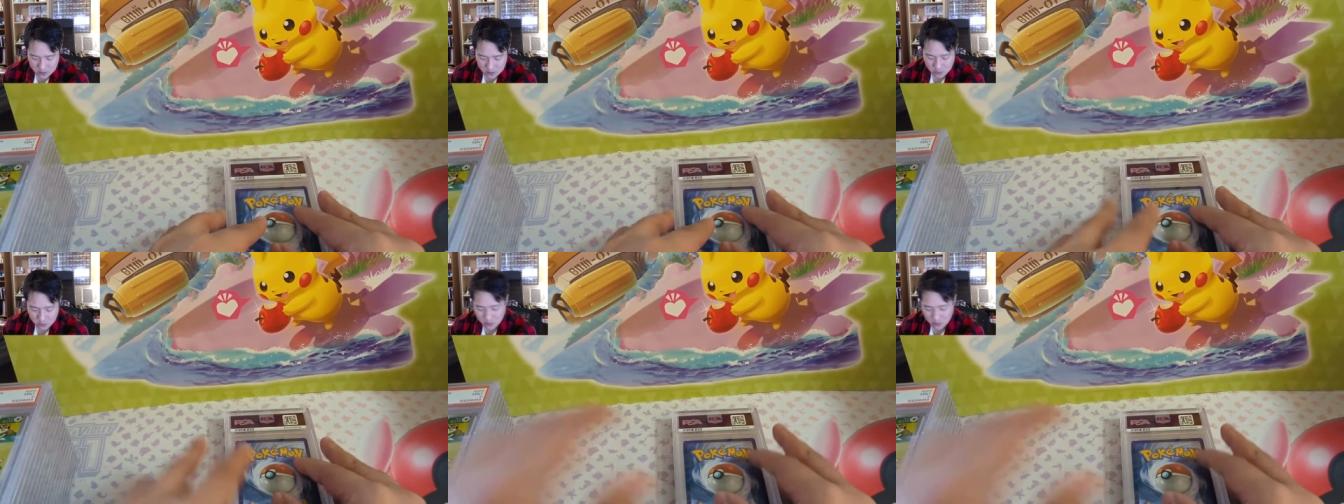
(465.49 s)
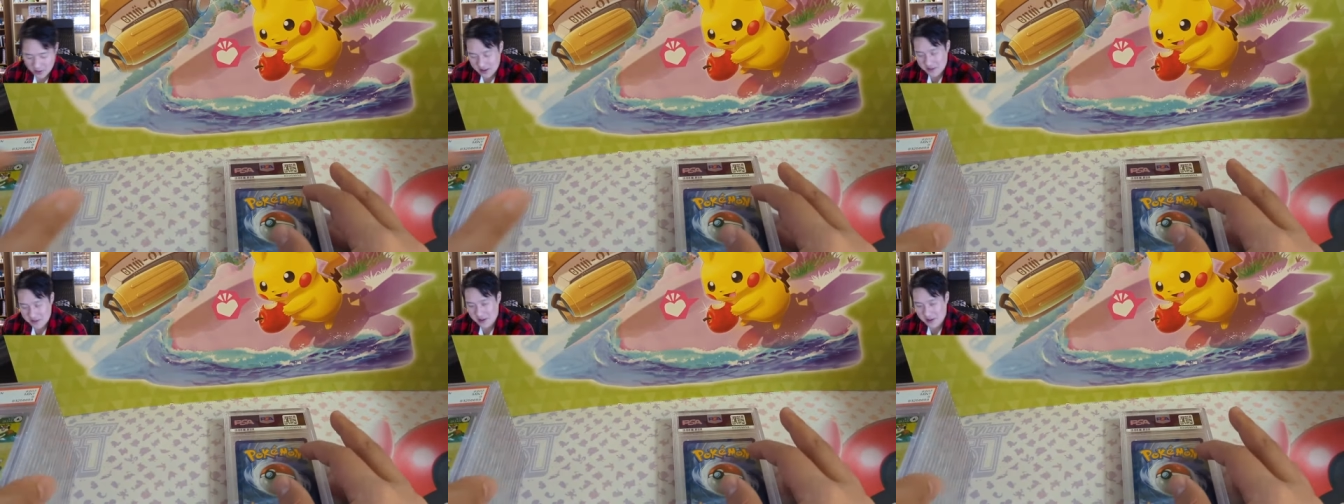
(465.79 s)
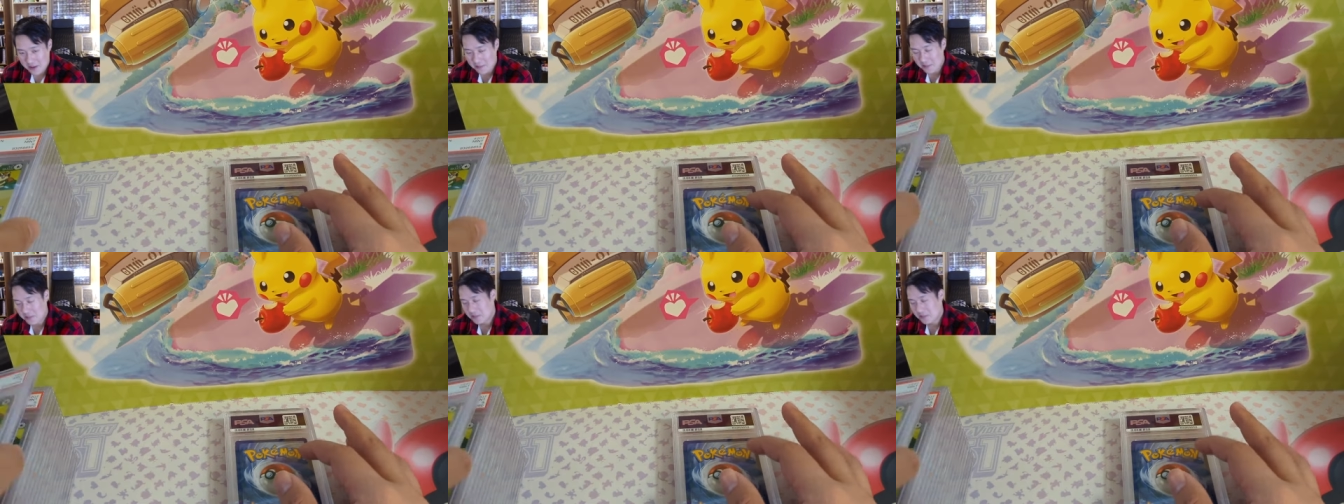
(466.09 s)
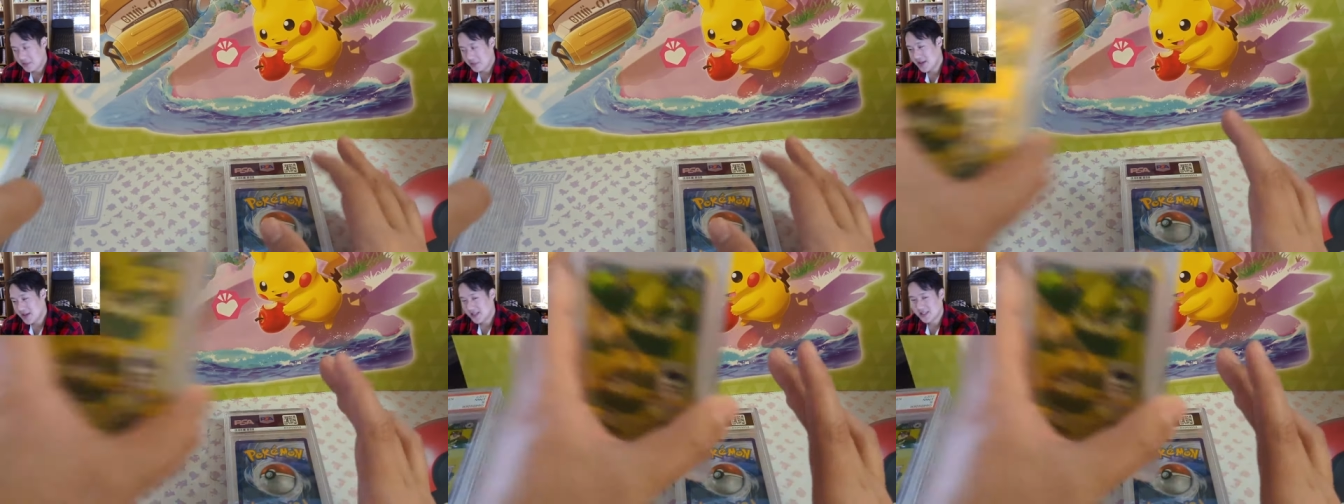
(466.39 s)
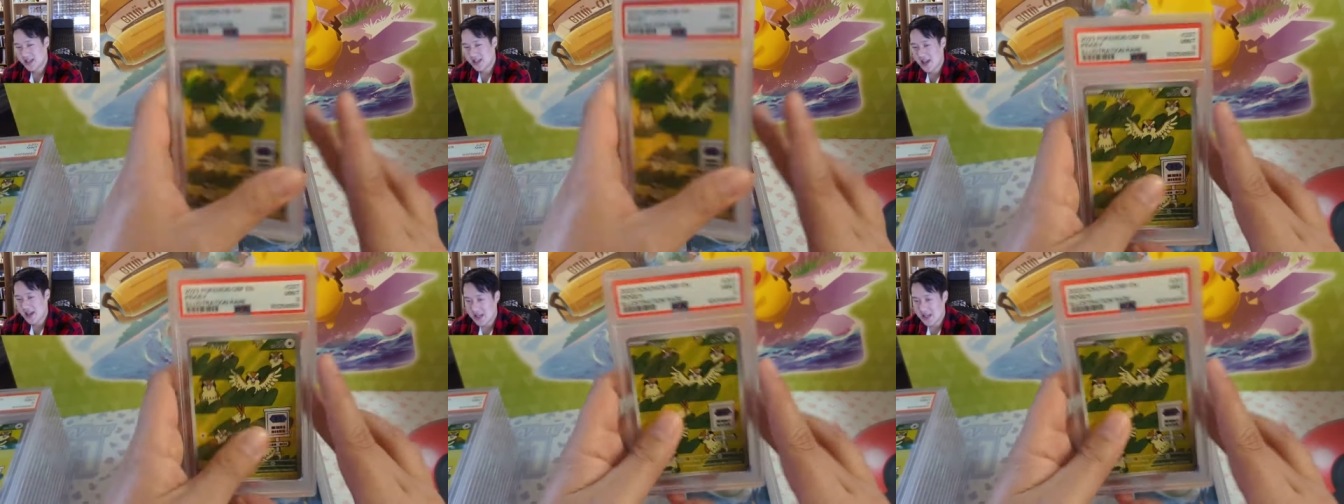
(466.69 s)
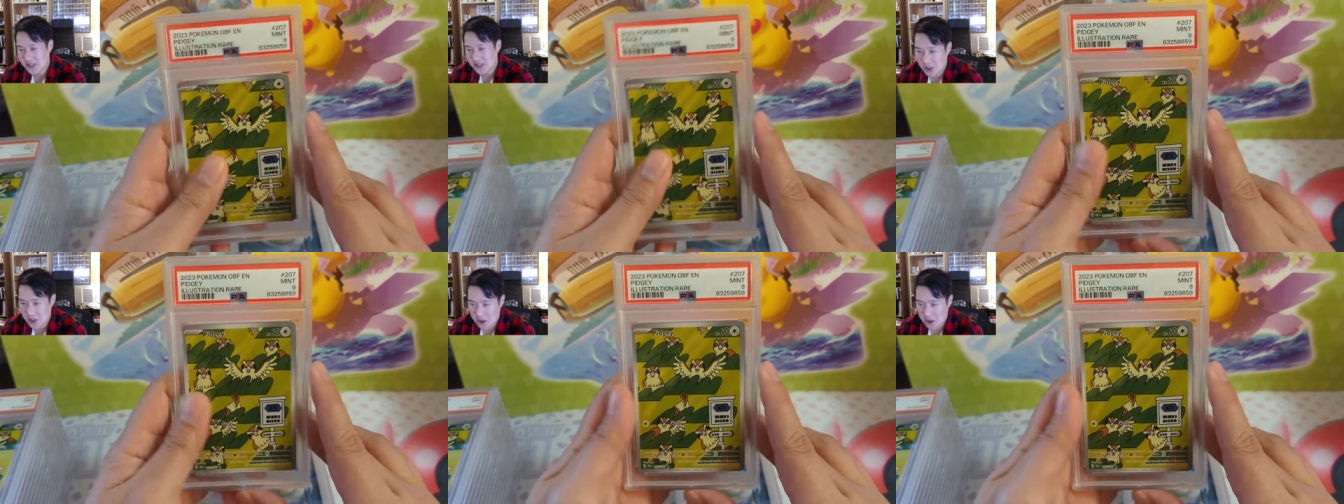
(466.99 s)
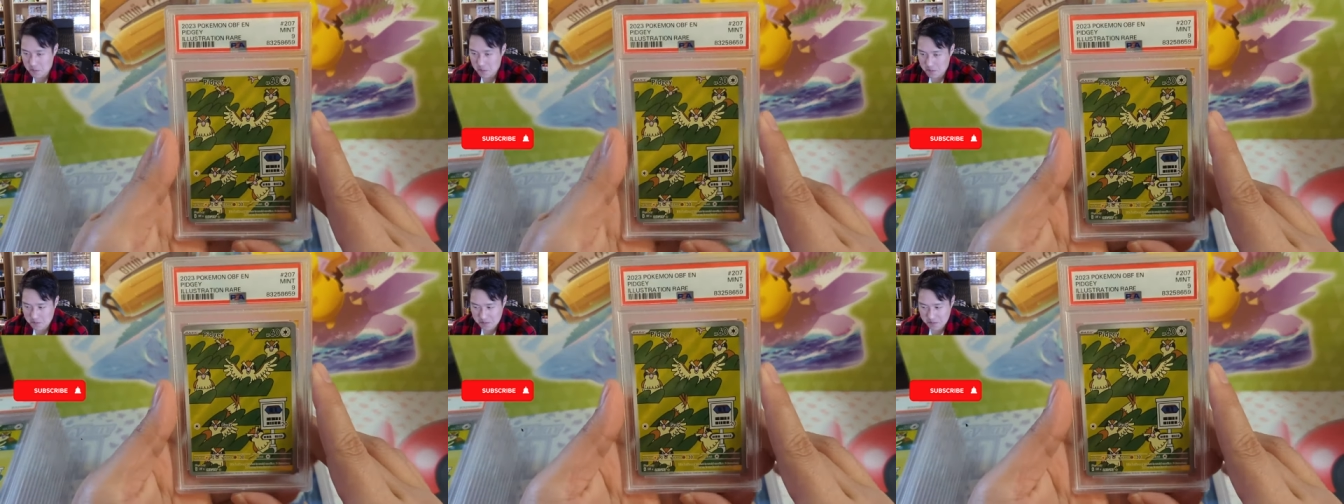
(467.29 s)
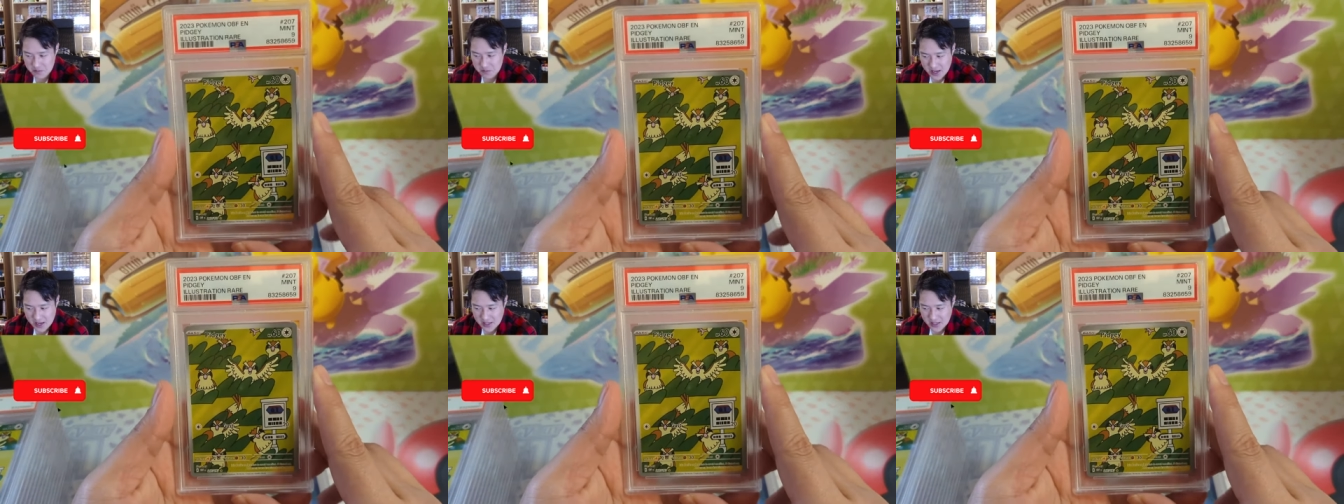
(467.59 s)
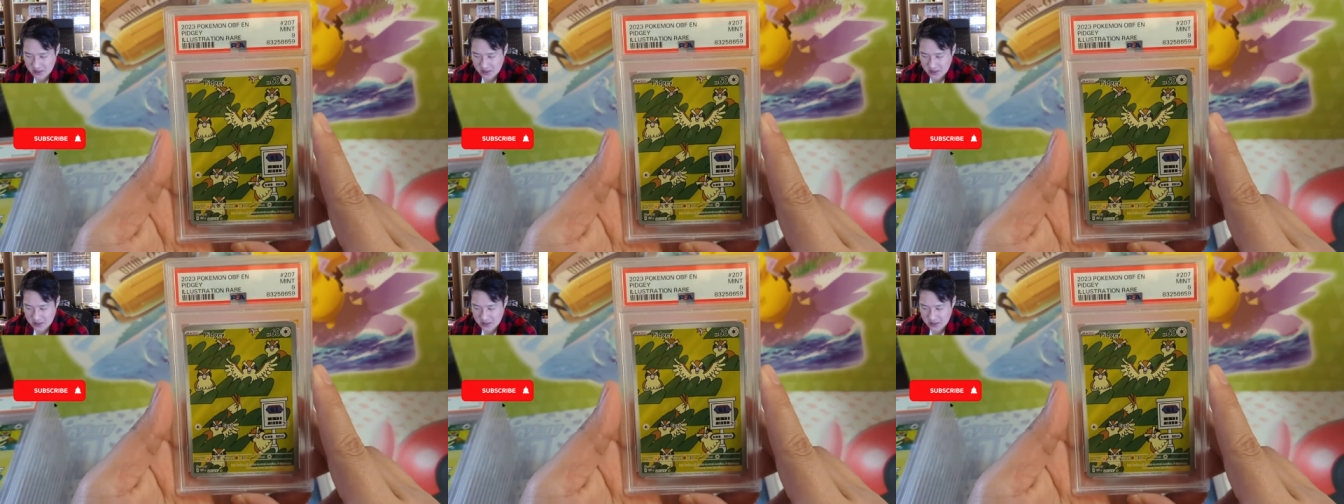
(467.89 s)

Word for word: One thing about PSA, so yeah, it